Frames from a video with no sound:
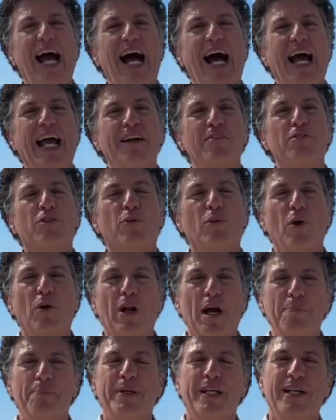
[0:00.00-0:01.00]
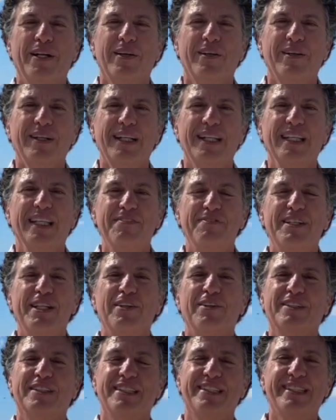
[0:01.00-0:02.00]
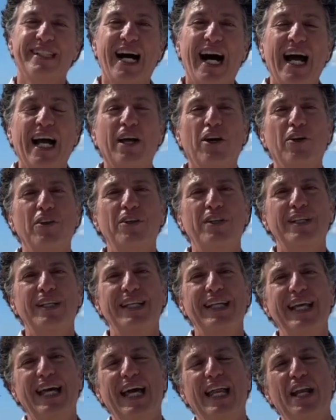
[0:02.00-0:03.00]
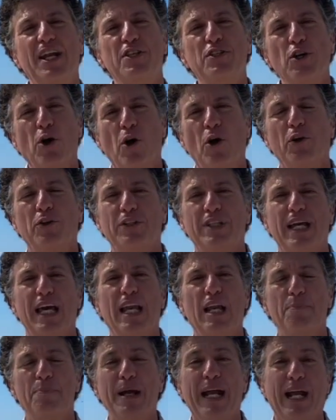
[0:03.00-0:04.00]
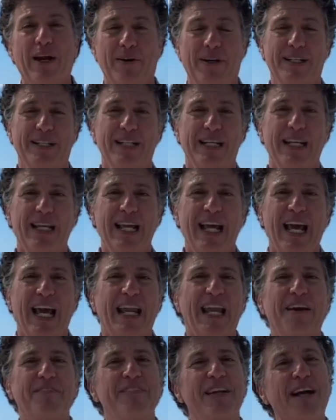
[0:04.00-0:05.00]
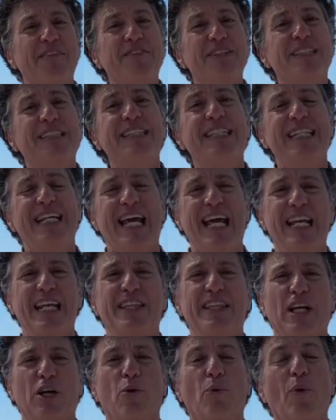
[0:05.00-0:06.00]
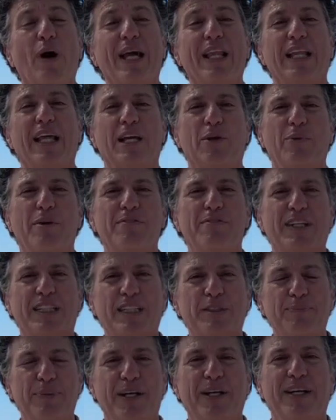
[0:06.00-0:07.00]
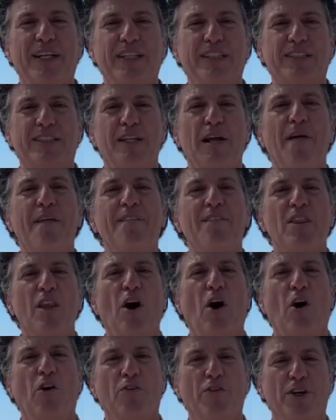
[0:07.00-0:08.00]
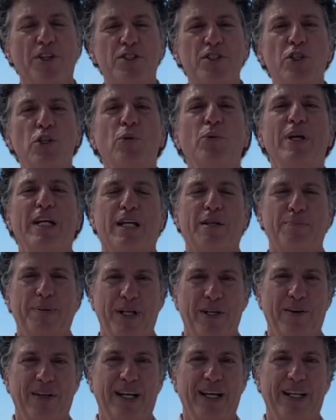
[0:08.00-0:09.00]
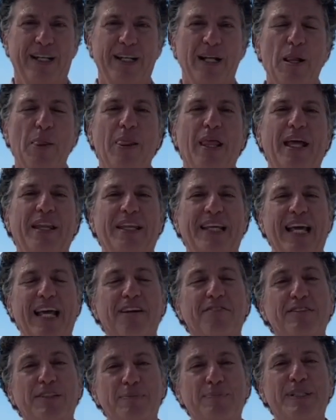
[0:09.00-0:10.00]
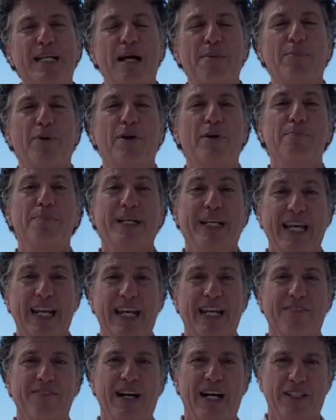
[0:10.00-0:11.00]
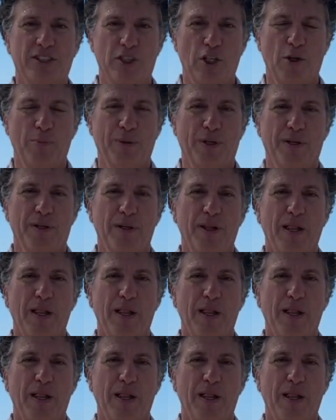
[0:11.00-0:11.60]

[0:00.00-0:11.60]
I have grown up here and lived here as a child, an adult, and a parent, and I've never seen anything quite like we've experienced over a 2-week period at the end of September and beginning of October.